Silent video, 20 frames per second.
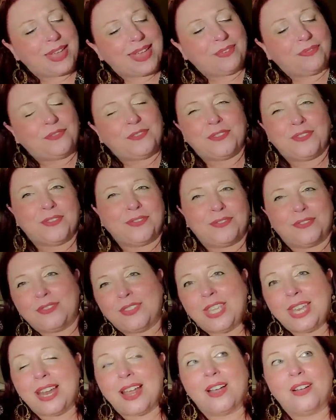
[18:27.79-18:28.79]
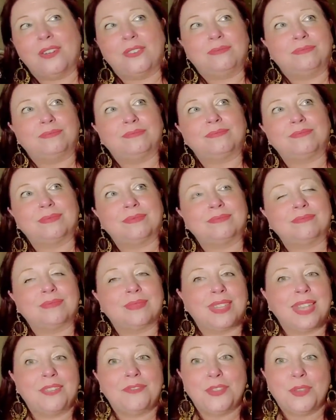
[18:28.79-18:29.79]
If, you know,
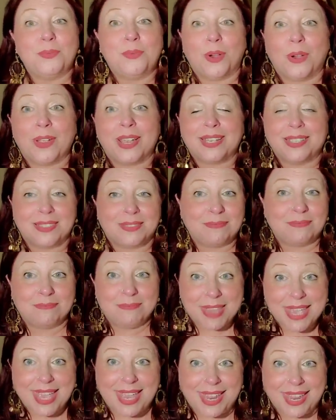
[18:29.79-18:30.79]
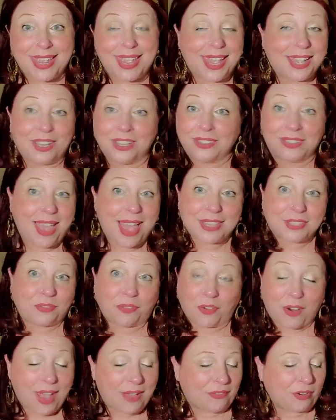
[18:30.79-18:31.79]
if you weren't me, it could
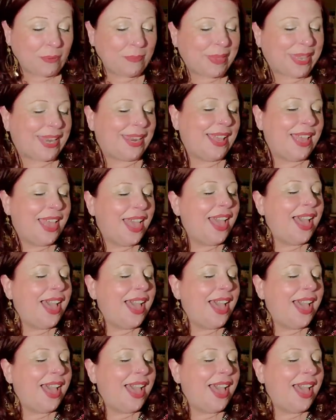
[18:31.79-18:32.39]
last forever, but